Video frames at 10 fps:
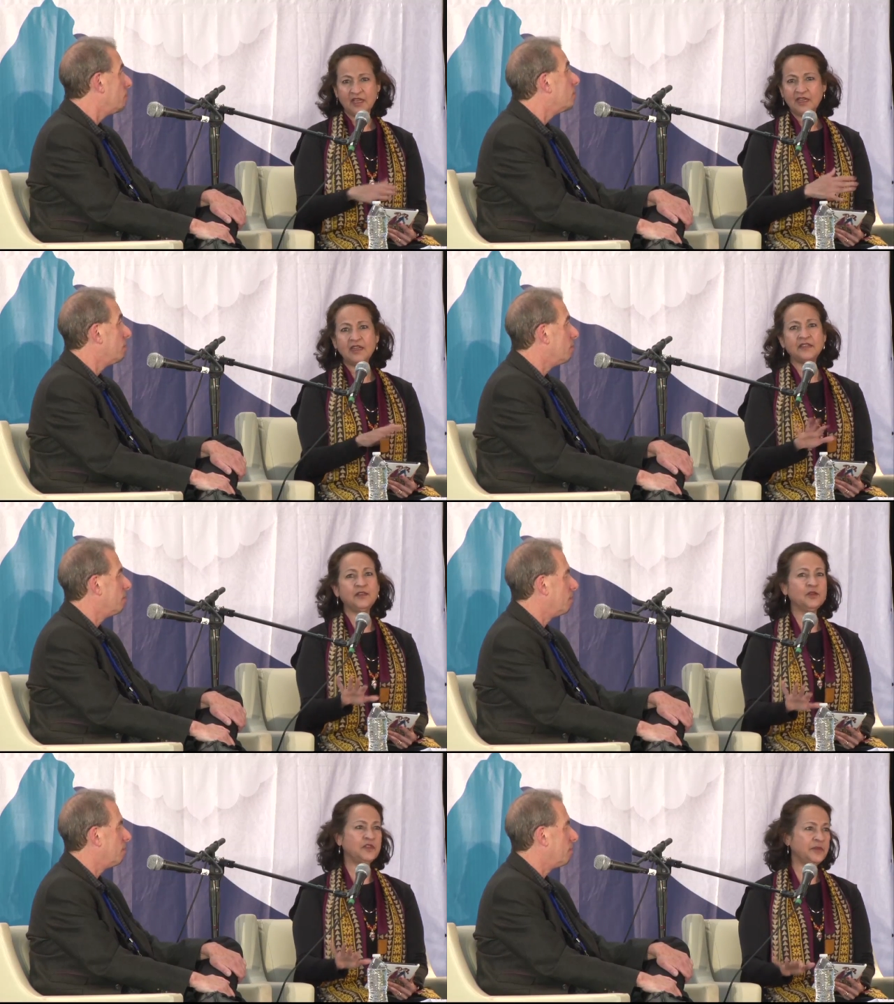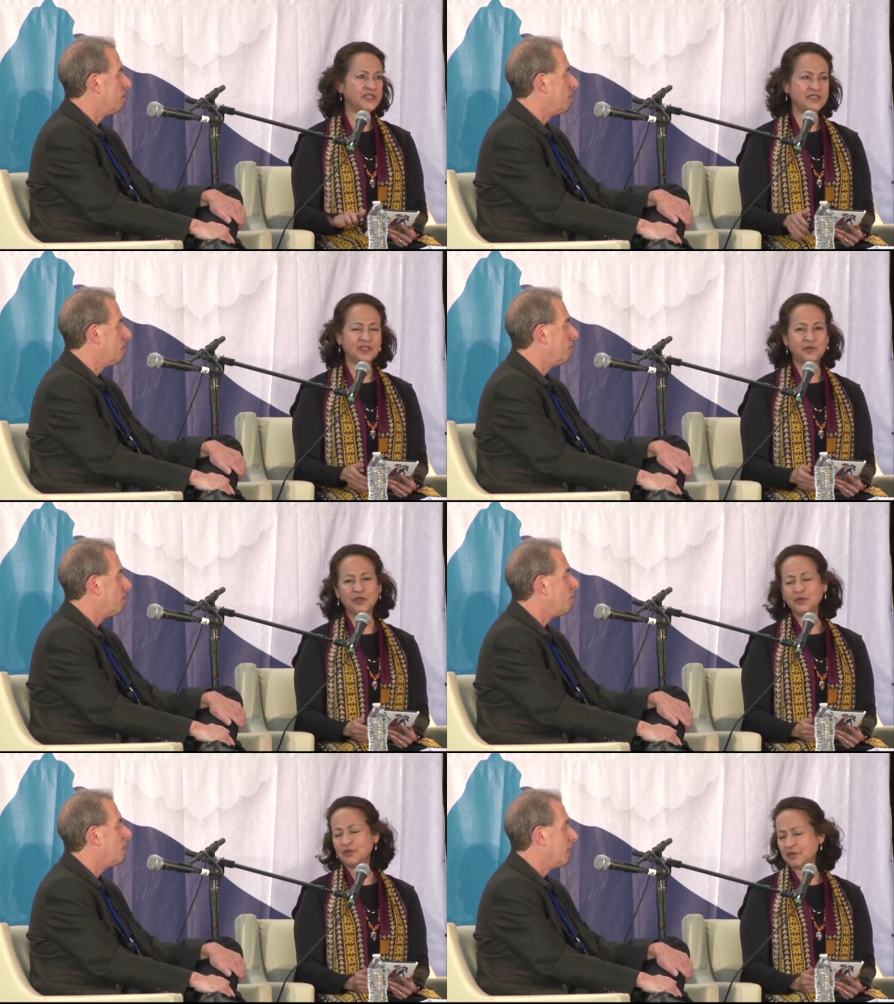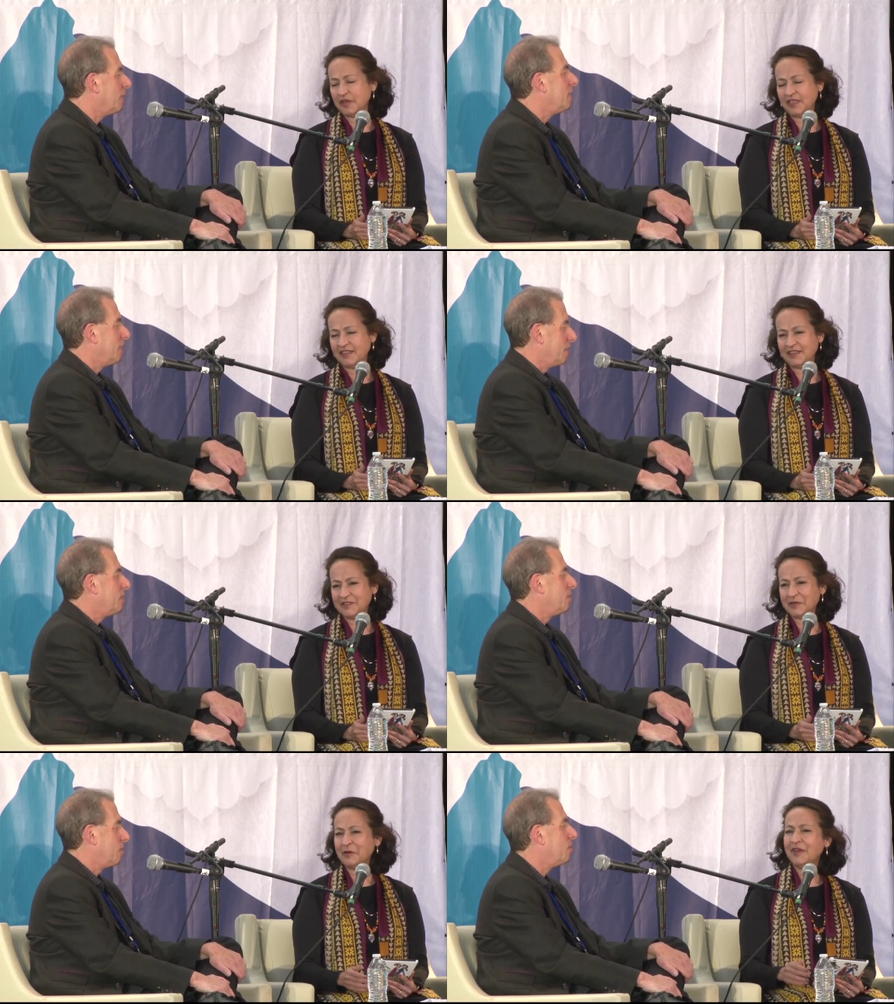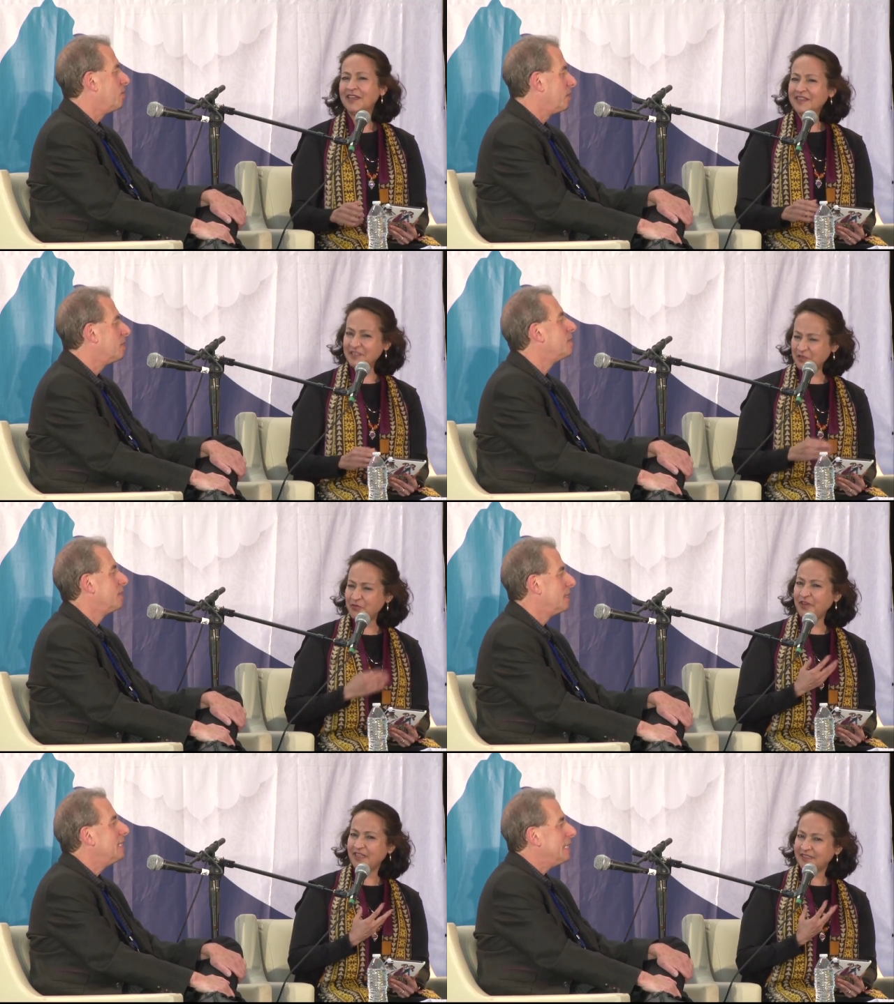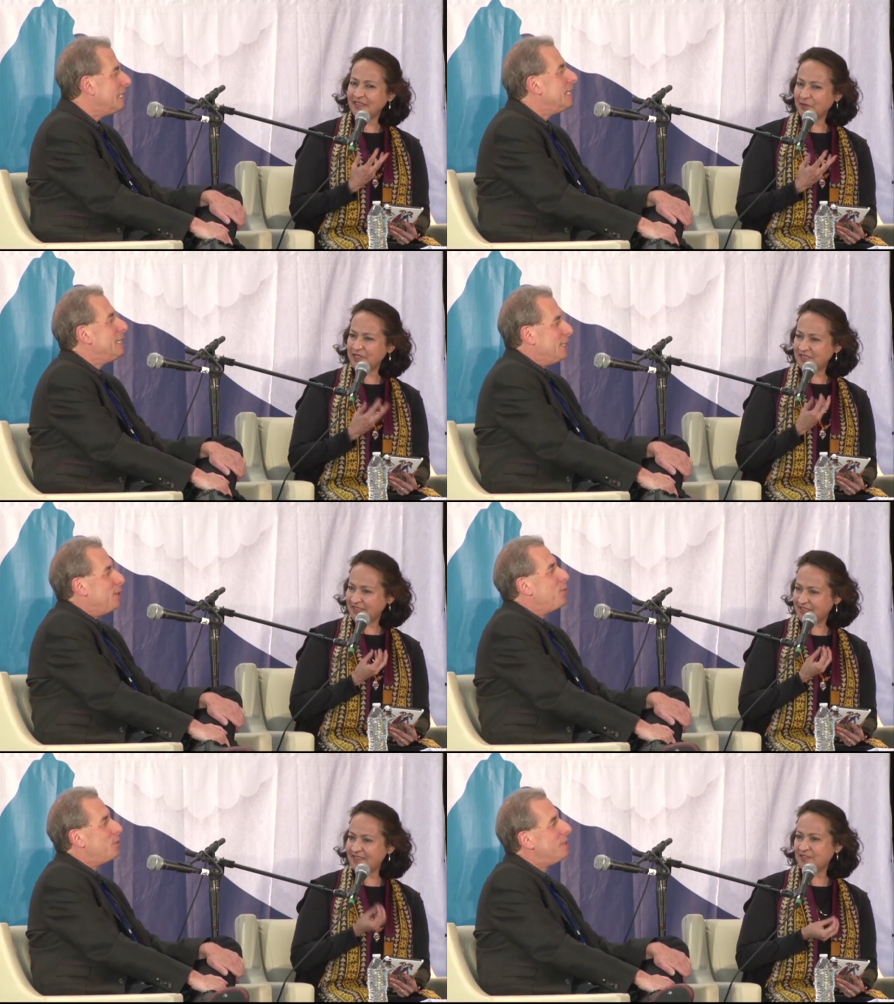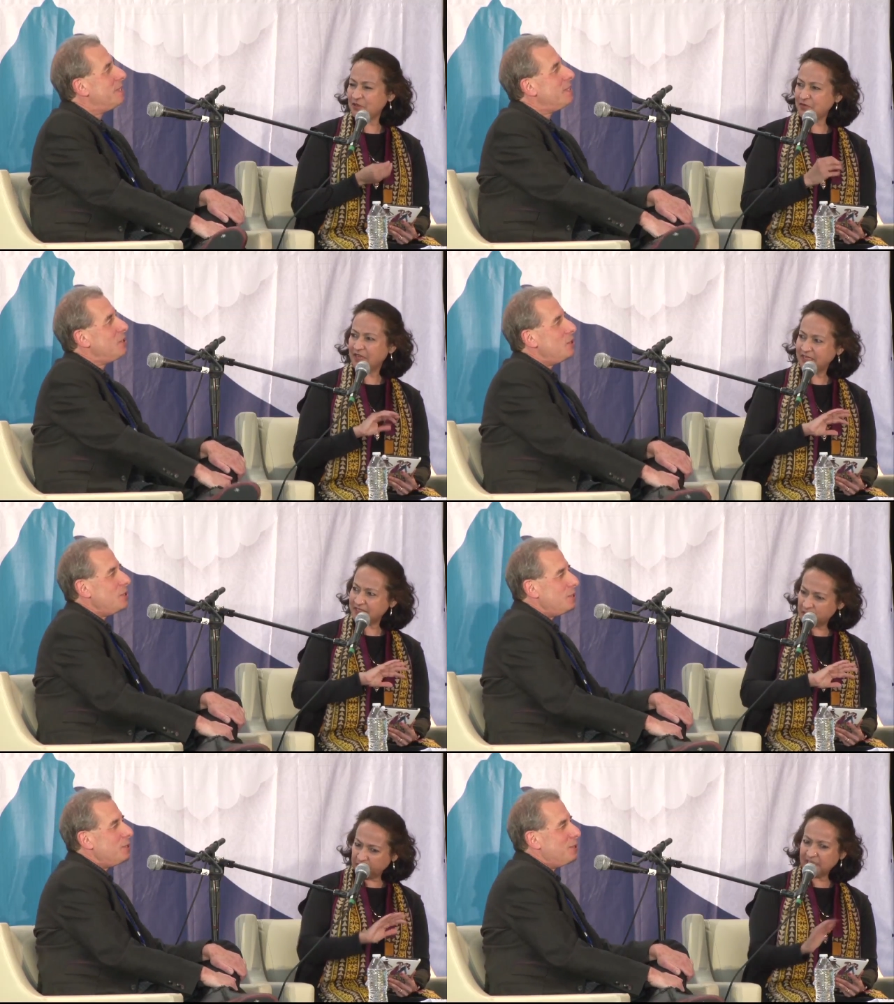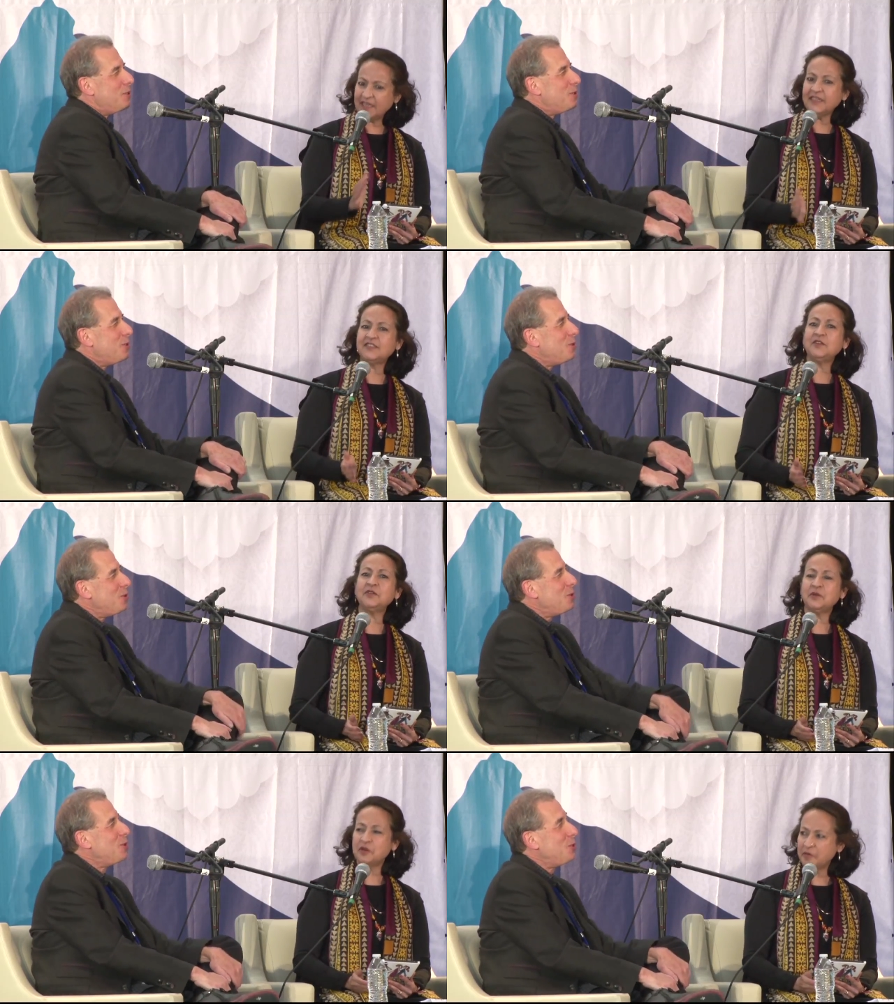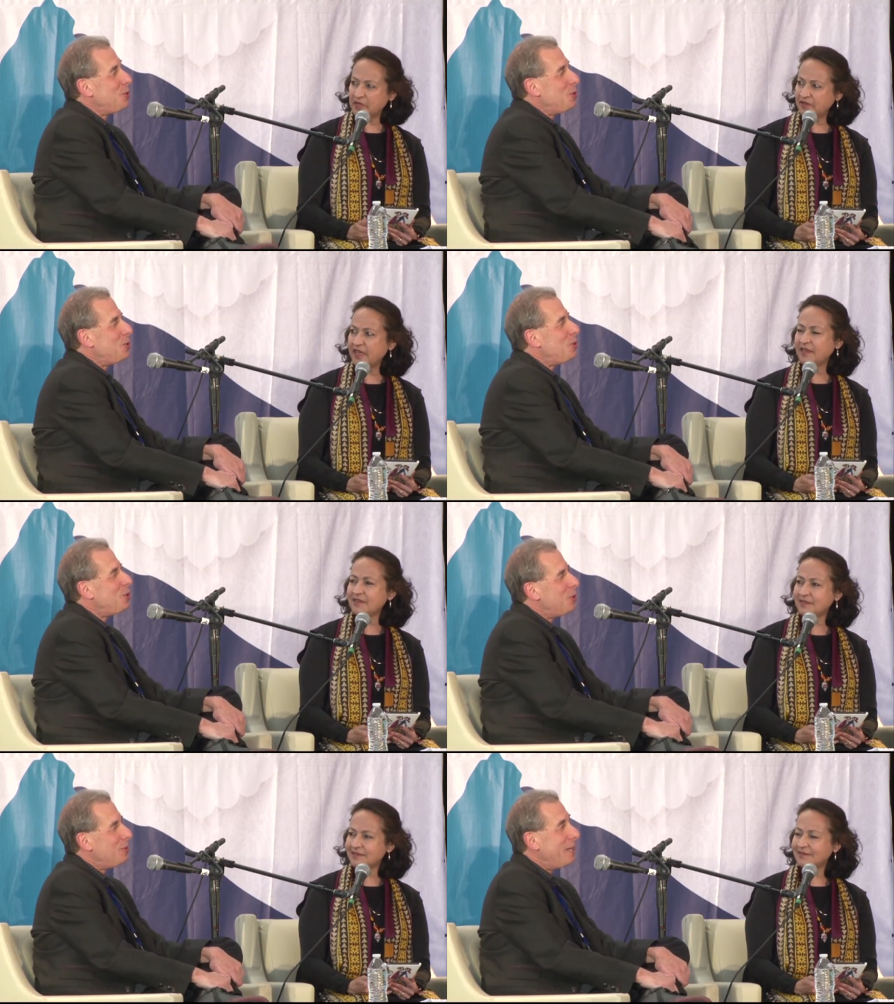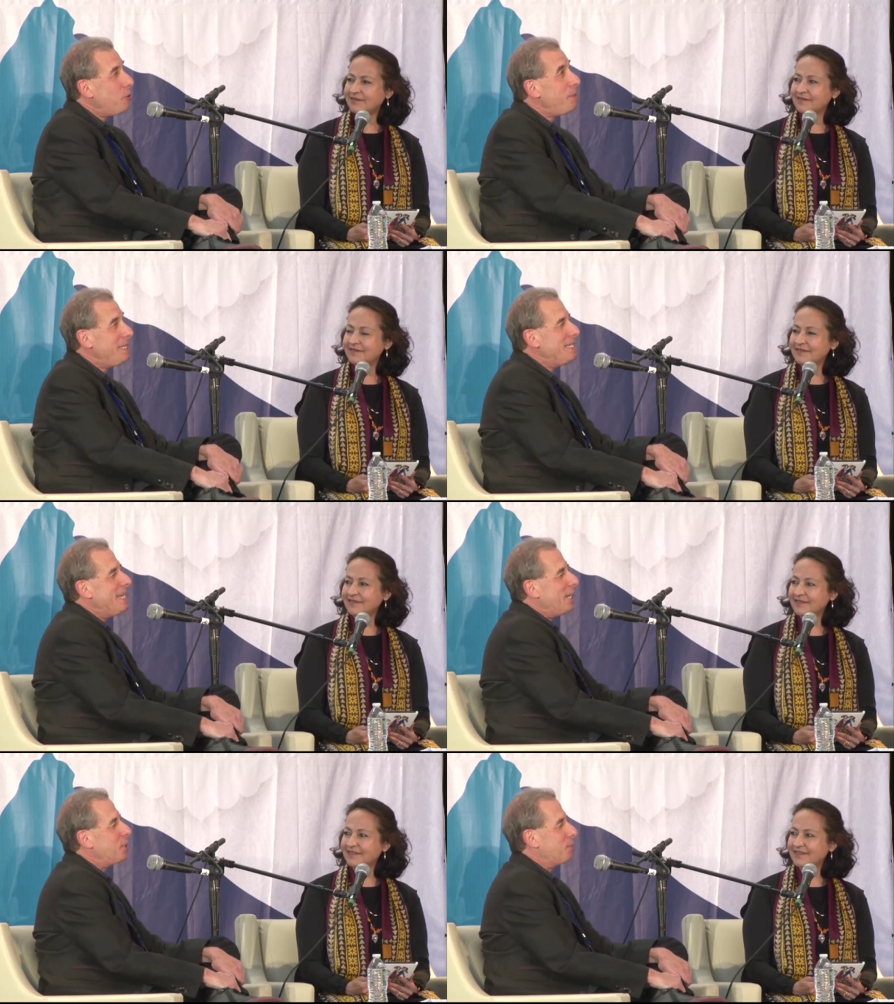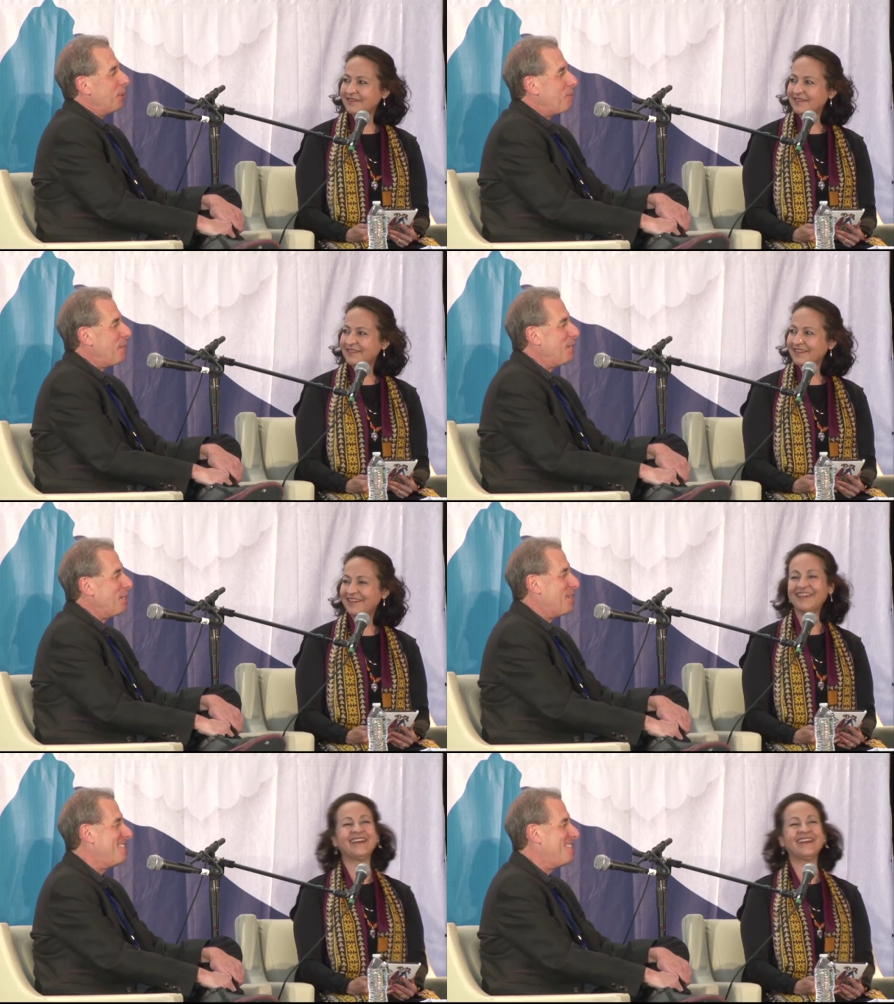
Speaker 1: nothing of domestic abuse or anything. So did you feel that there was this sort of nice, sweet, let's not talk about that?
Speaker 2: So that'll be the next book because,